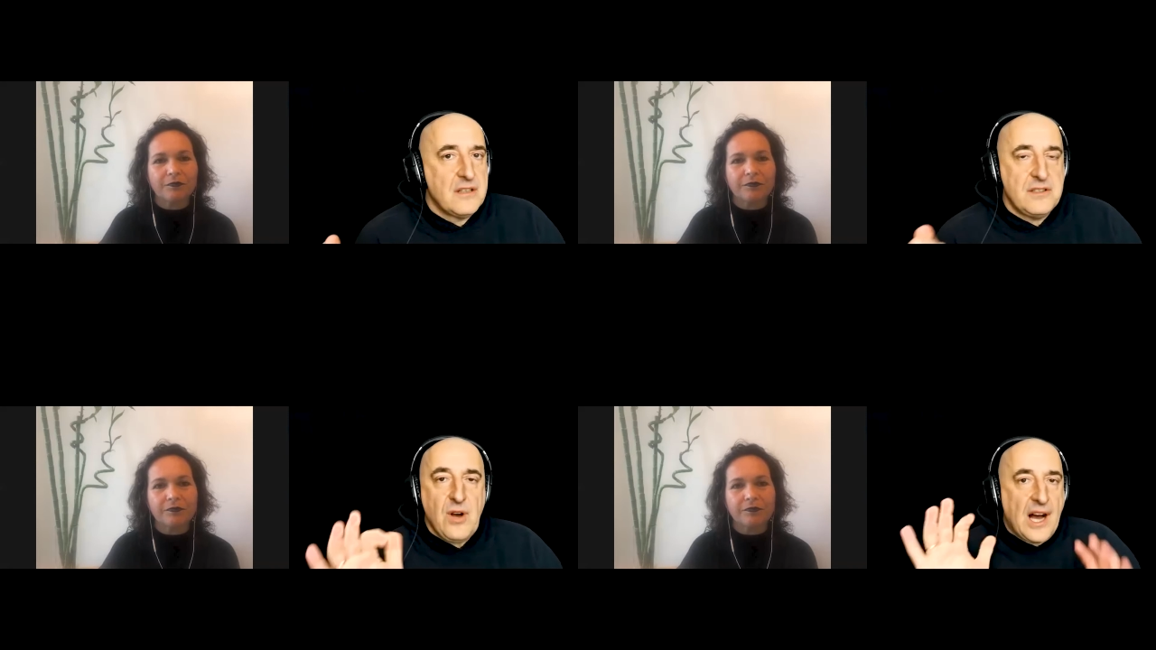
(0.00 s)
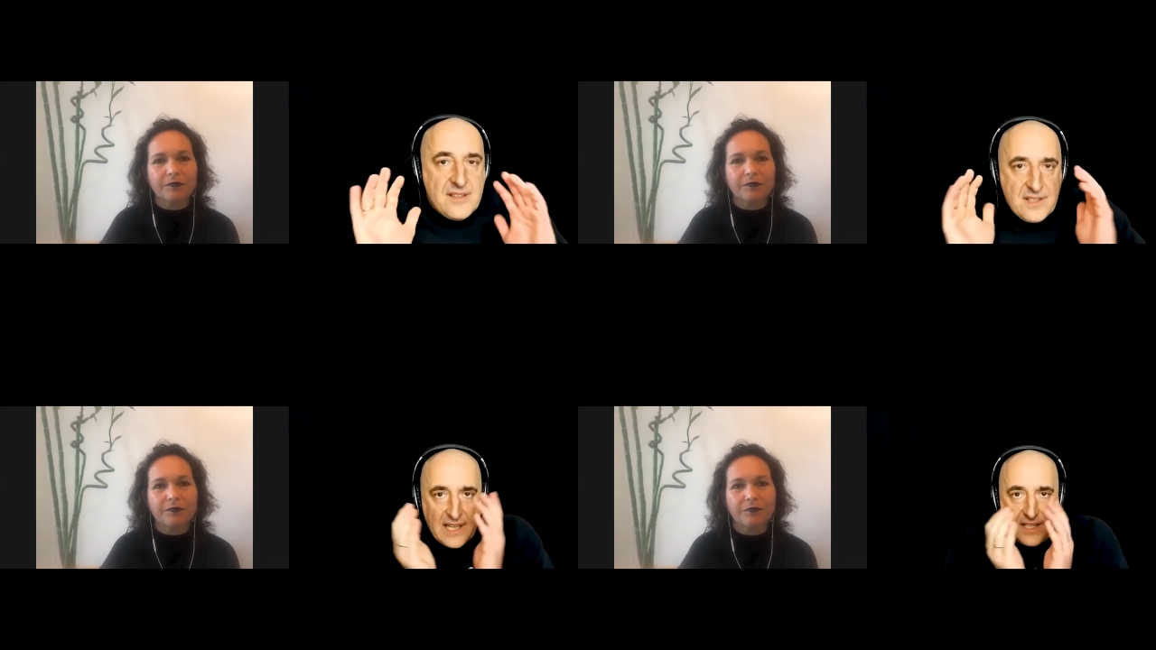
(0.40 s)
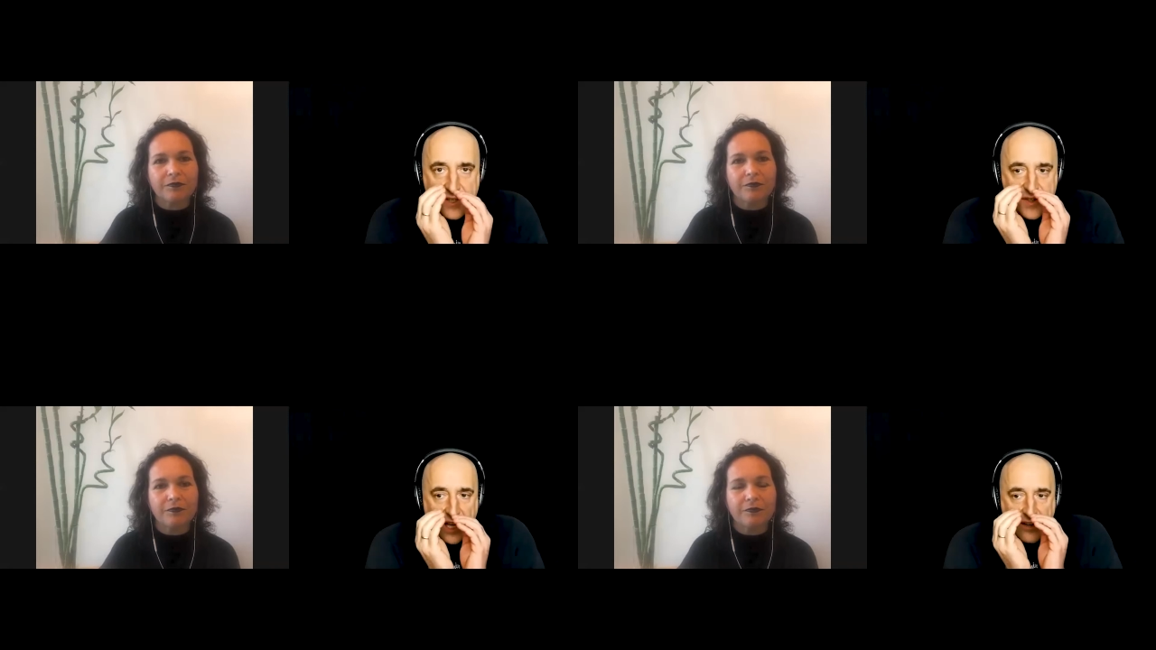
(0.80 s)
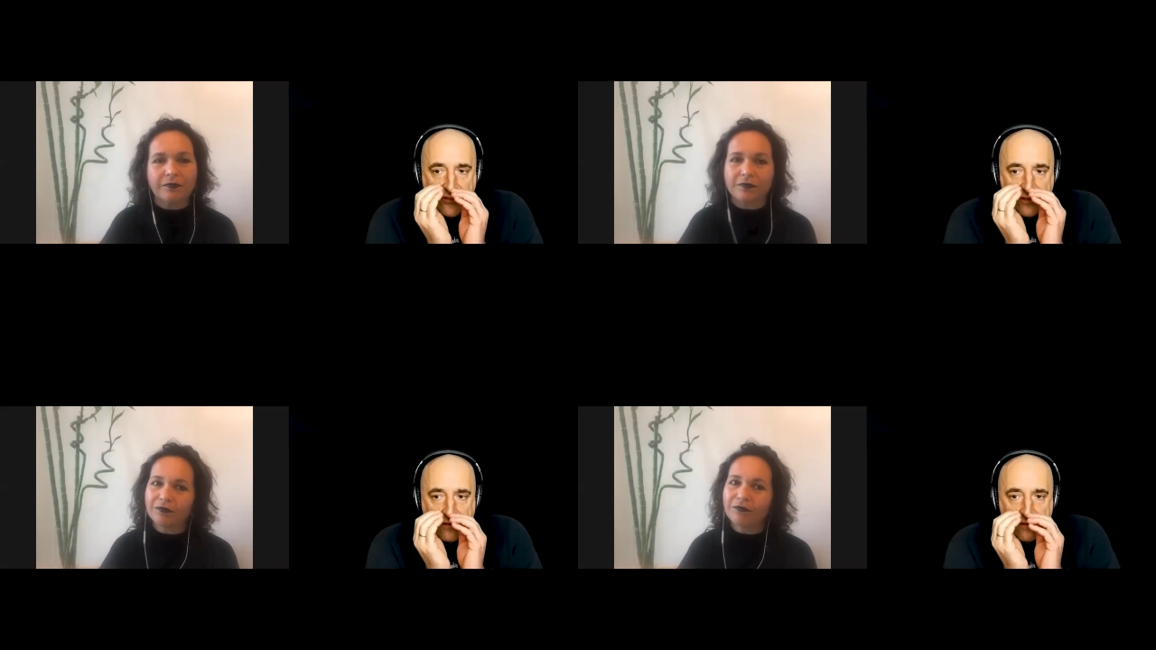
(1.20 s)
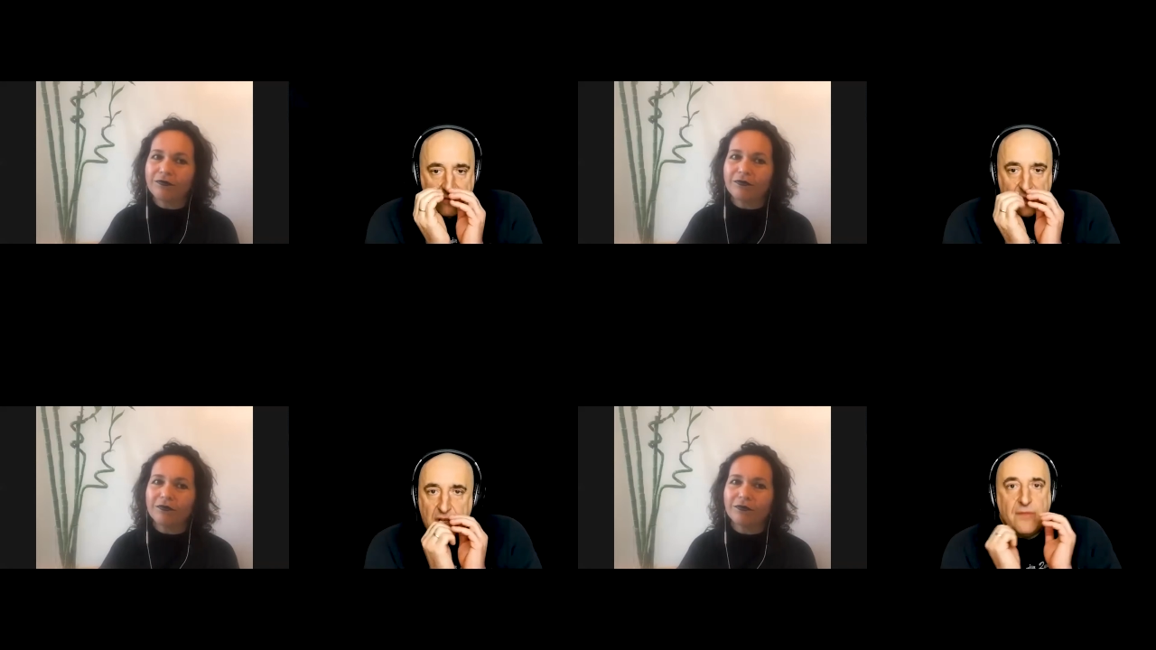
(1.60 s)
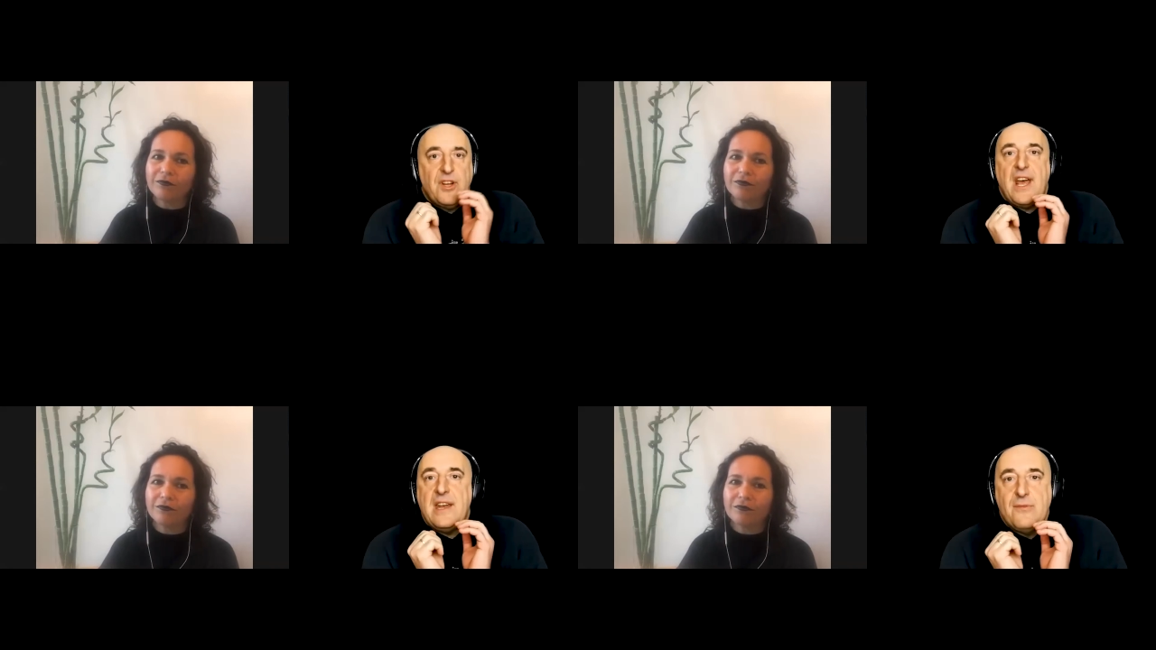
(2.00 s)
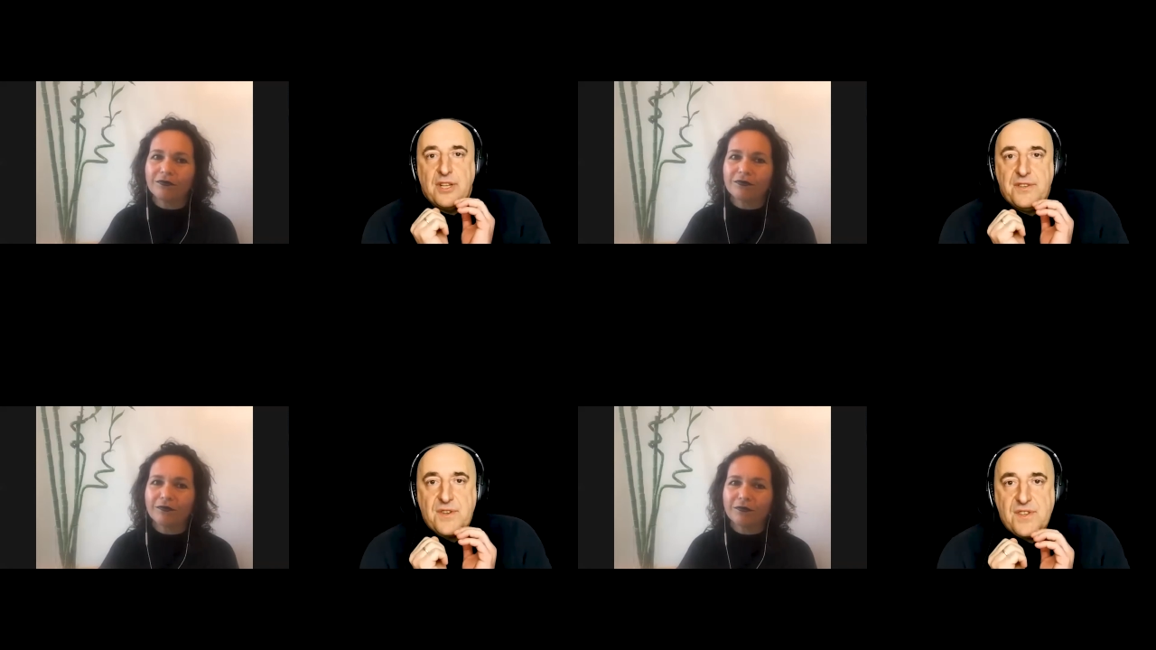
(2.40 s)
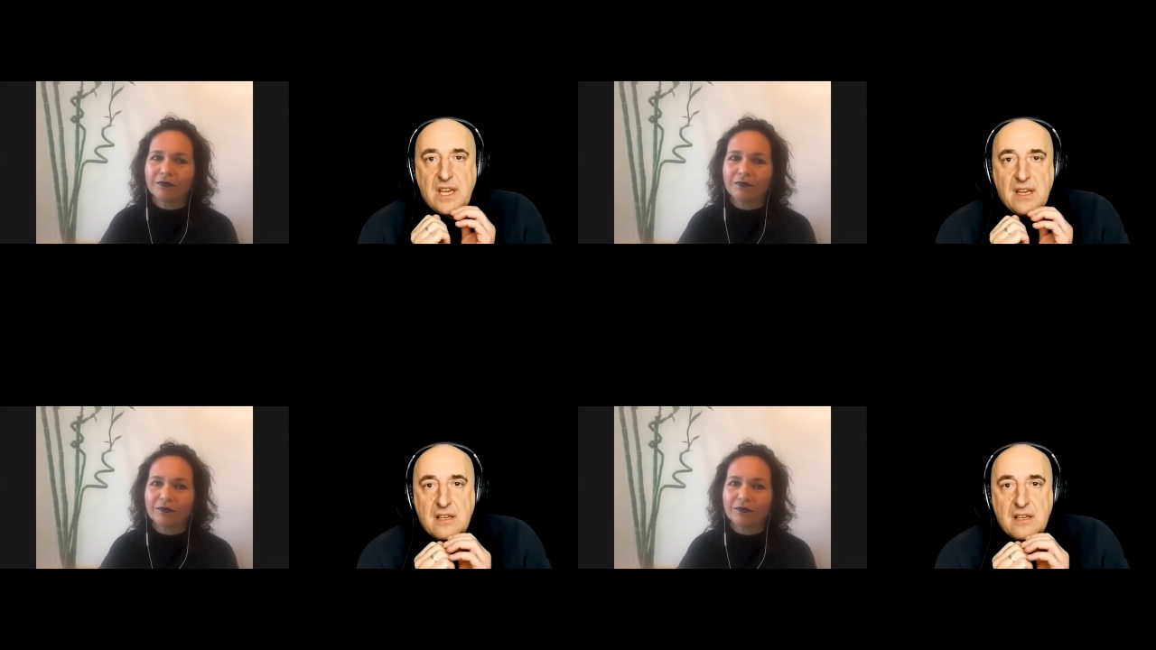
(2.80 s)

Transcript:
Speaker 1: you isolate yourself. You don't want anyone to see.